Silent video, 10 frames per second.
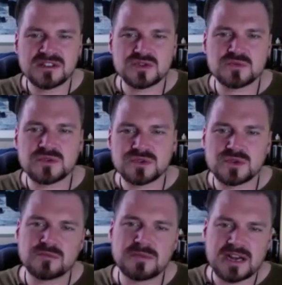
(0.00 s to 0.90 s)
Someone's
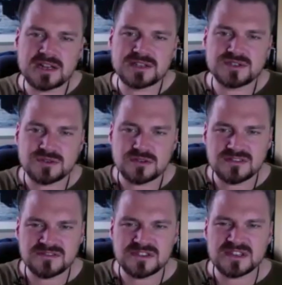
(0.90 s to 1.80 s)
come back to sort
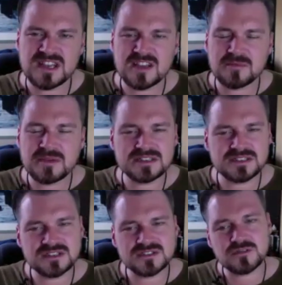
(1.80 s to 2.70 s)
of relay a
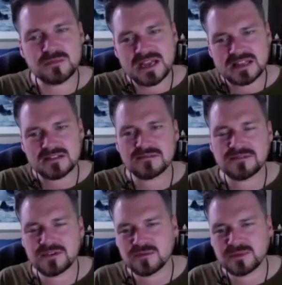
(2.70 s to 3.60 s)
message or make them
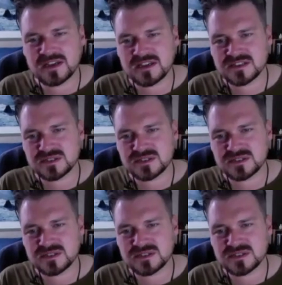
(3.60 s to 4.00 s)
feel better.